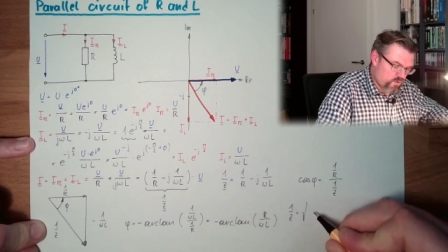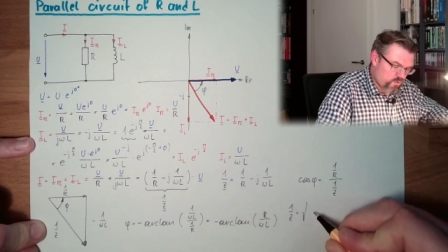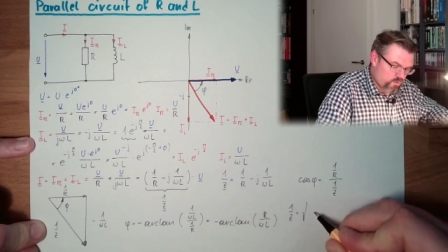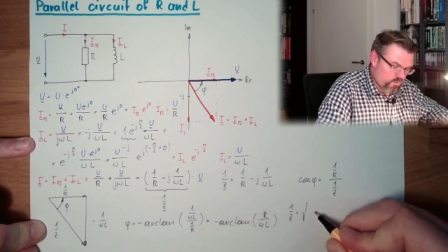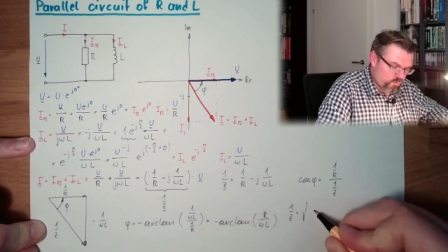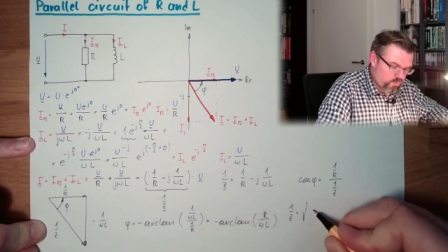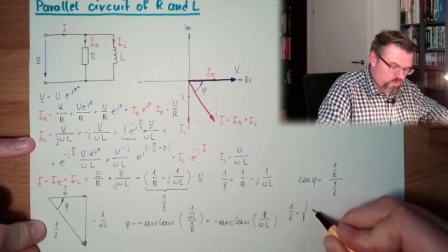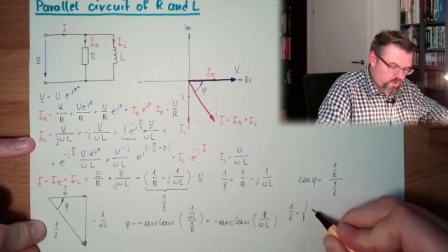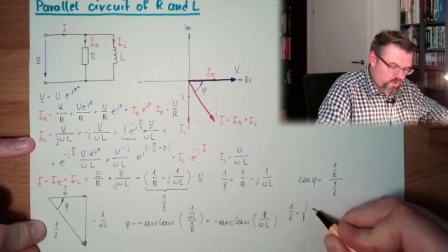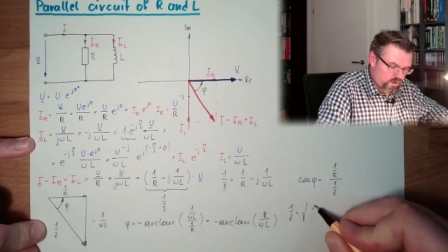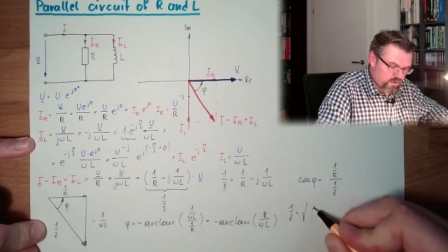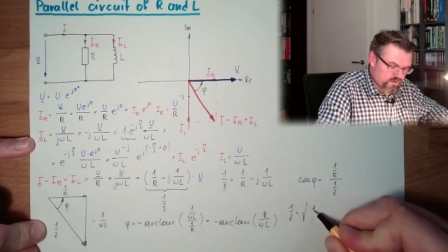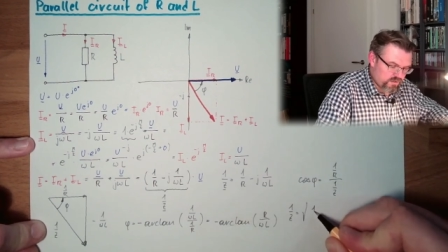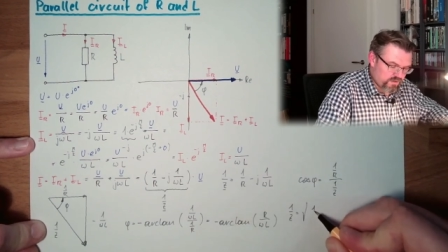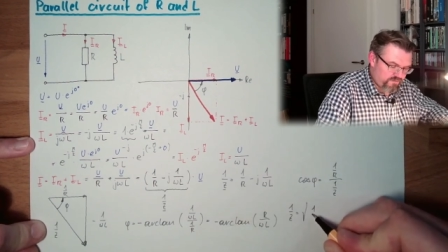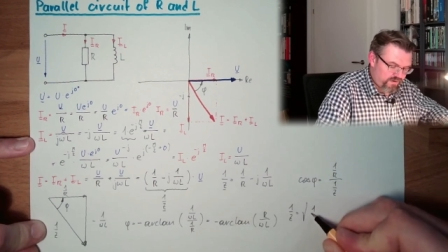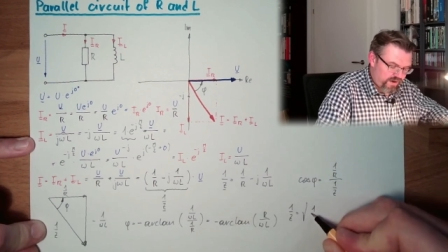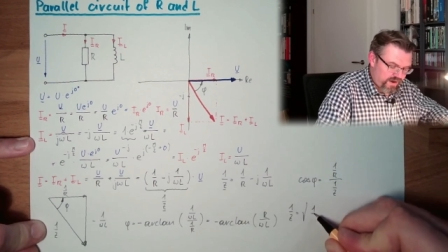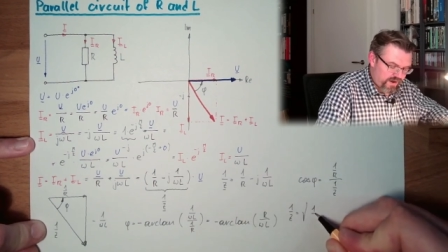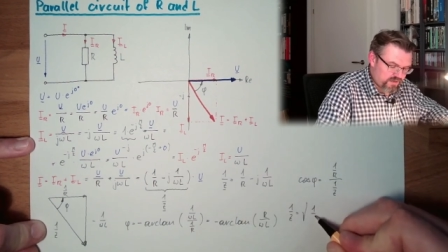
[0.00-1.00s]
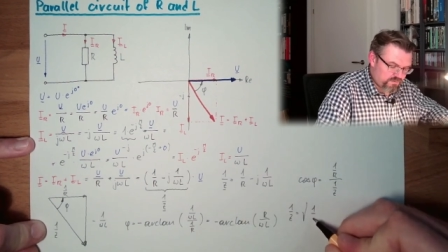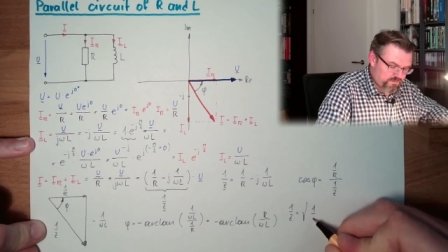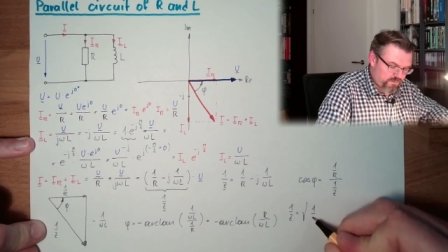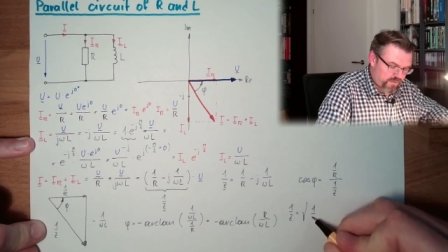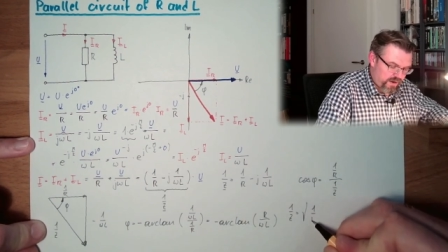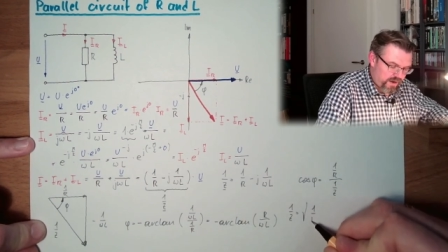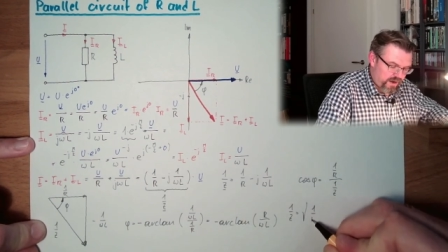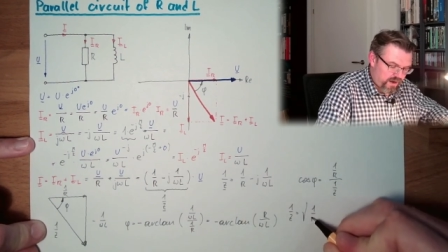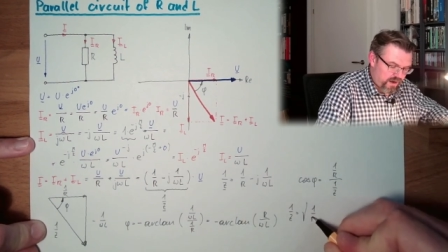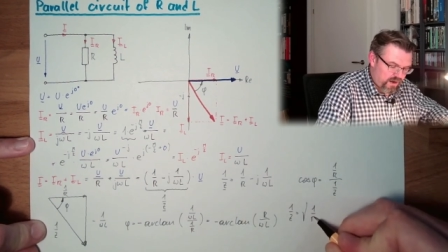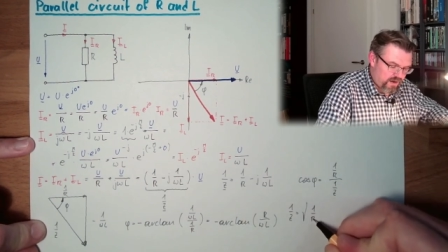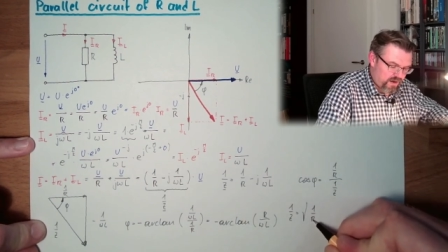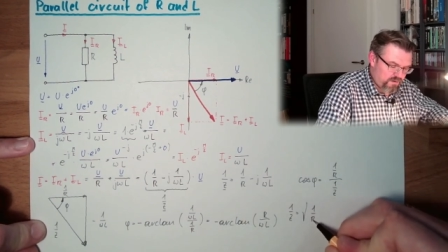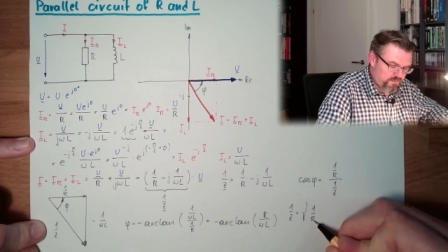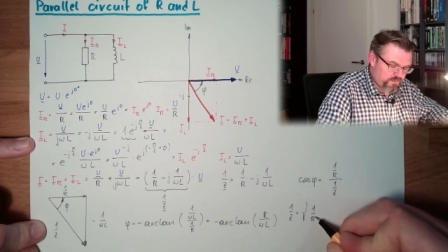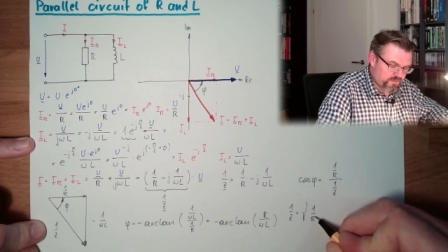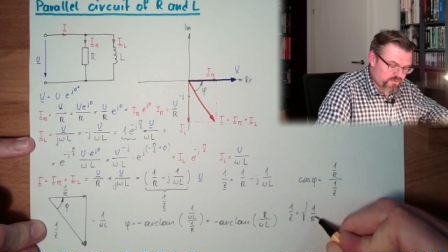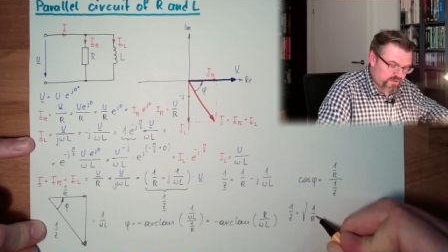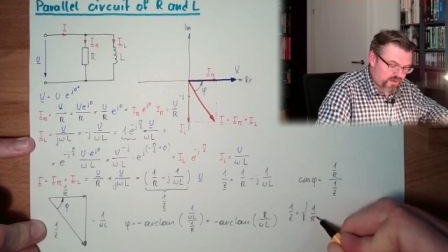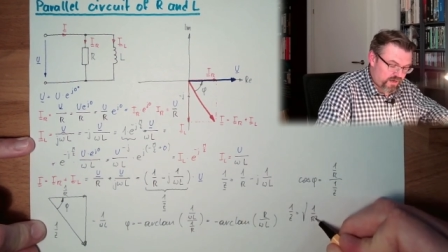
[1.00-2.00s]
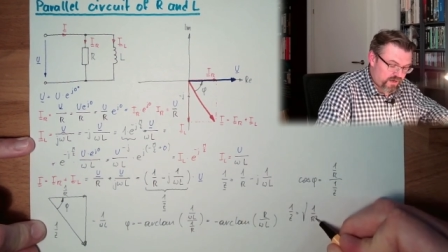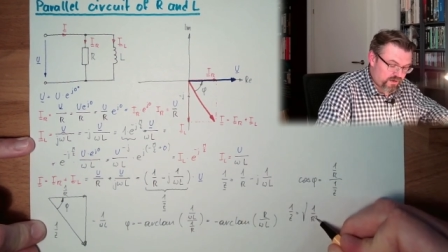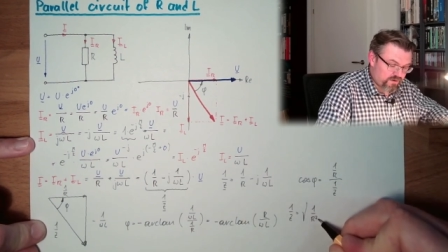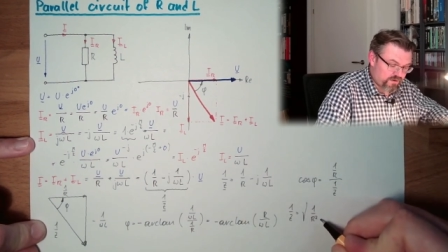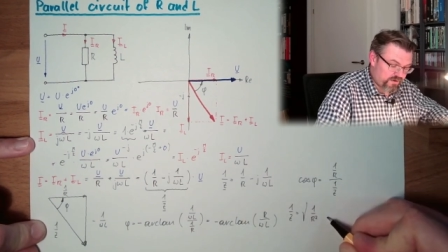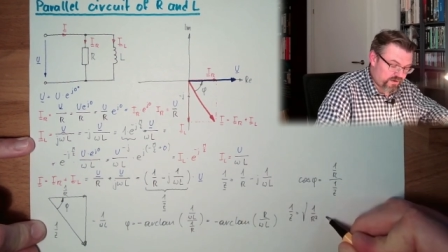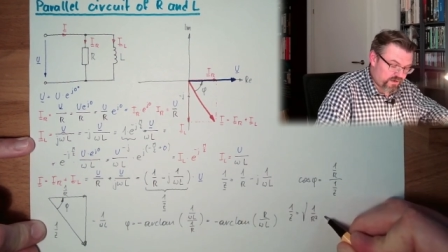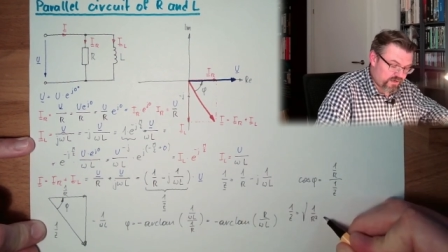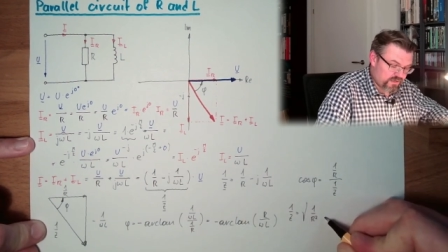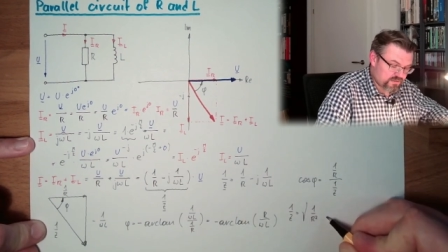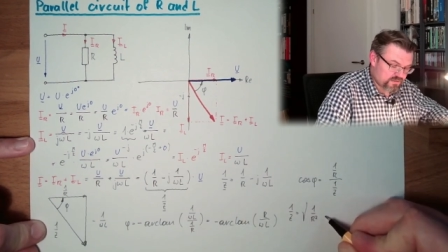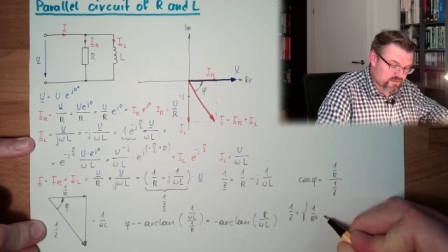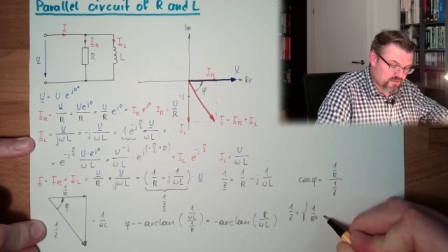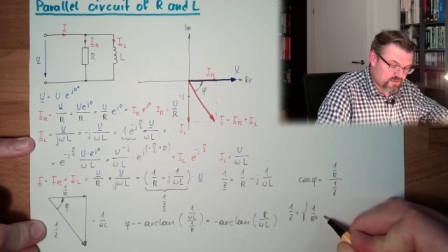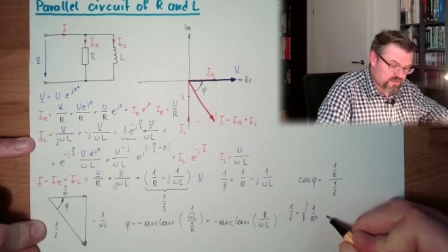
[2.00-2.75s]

1 divided by r Pythagoras